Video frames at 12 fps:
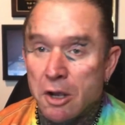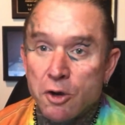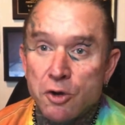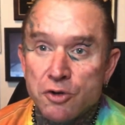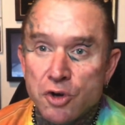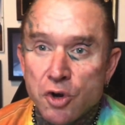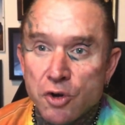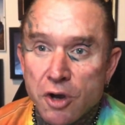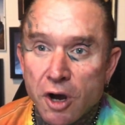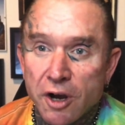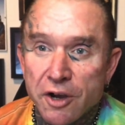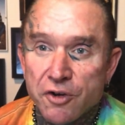who knew
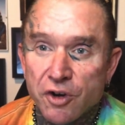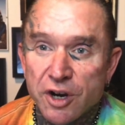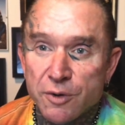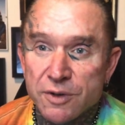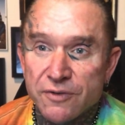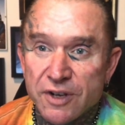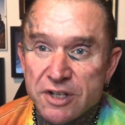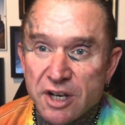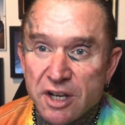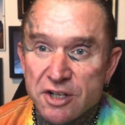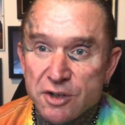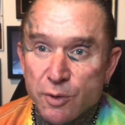kai greene was
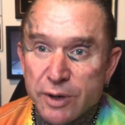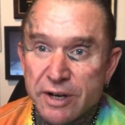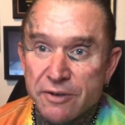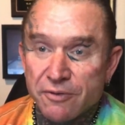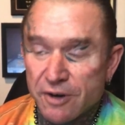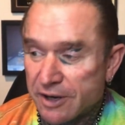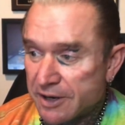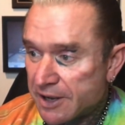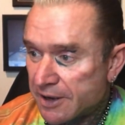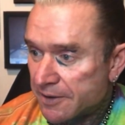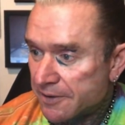visiting sweden right now